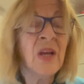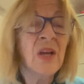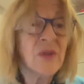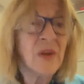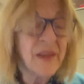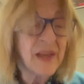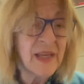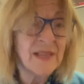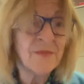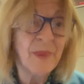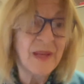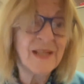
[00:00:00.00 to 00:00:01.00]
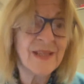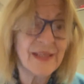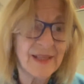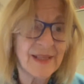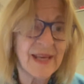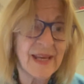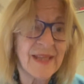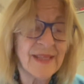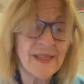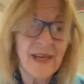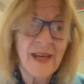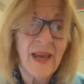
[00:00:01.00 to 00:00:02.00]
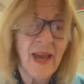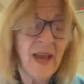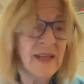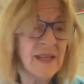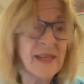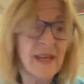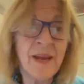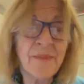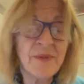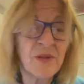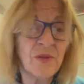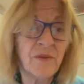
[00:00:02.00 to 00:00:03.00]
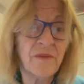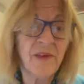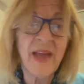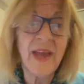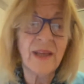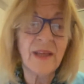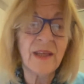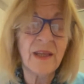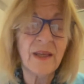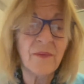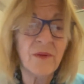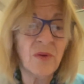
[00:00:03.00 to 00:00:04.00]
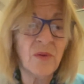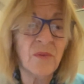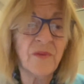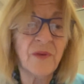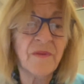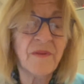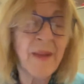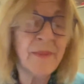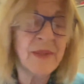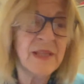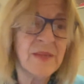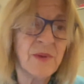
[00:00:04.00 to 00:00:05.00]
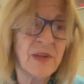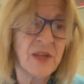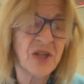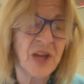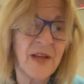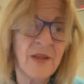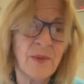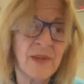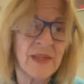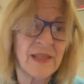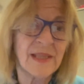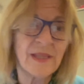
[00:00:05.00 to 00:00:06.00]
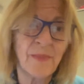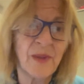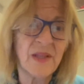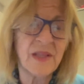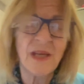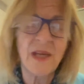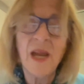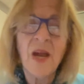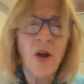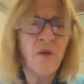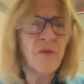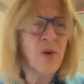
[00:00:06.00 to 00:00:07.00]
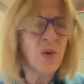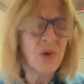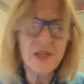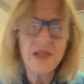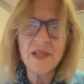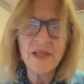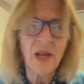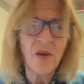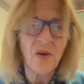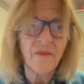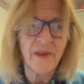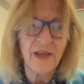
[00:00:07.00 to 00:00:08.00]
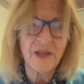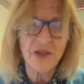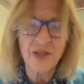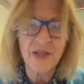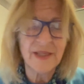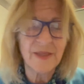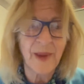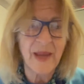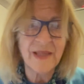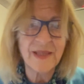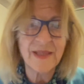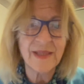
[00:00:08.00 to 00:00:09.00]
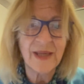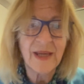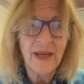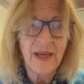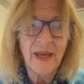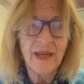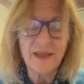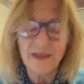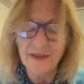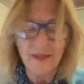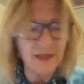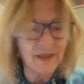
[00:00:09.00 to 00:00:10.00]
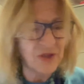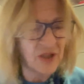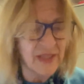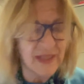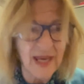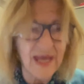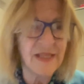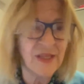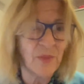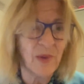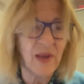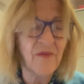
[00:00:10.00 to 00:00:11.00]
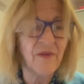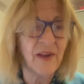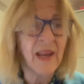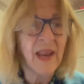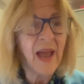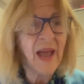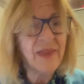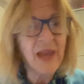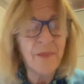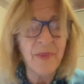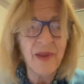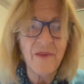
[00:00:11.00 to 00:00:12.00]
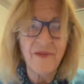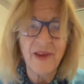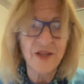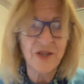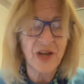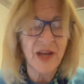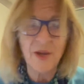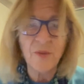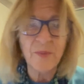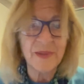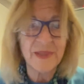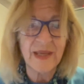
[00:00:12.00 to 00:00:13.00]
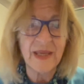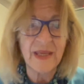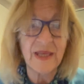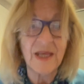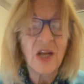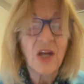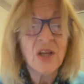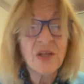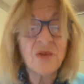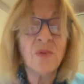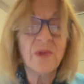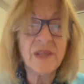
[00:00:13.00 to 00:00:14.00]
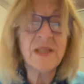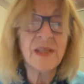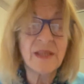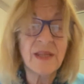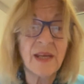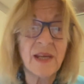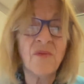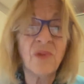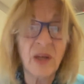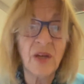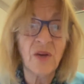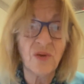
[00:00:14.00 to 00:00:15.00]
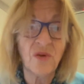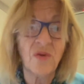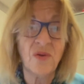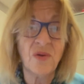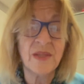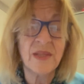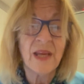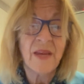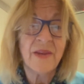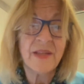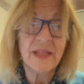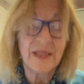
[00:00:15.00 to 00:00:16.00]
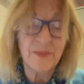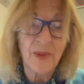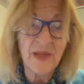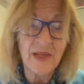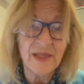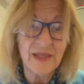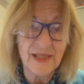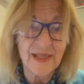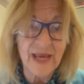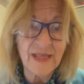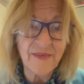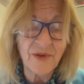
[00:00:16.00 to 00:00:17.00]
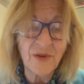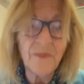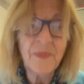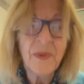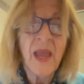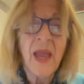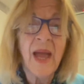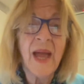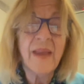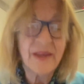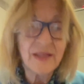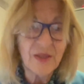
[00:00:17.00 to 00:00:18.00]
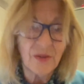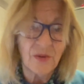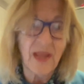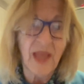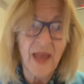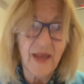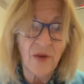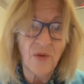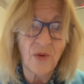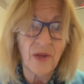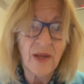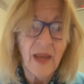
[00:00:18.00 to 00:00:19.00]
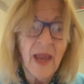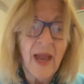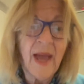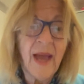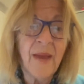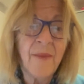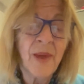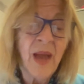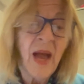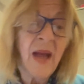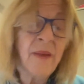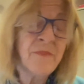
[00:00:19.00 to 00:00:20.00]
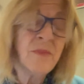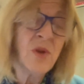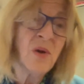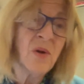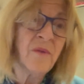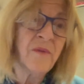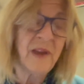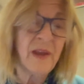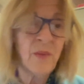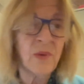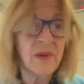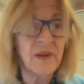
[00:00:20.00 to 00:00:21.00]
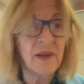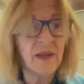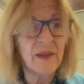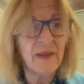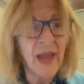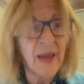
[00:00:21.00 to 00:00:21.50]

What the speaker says: So I think it's been a success. And it's an absolute fact that, you know, for families with a child with a disability, of course there's a lot of extra expense It just is the way of it, and that bit of extra help is needed. So this is really good news that it's been successful and that it will carry on. I'm not au fait with the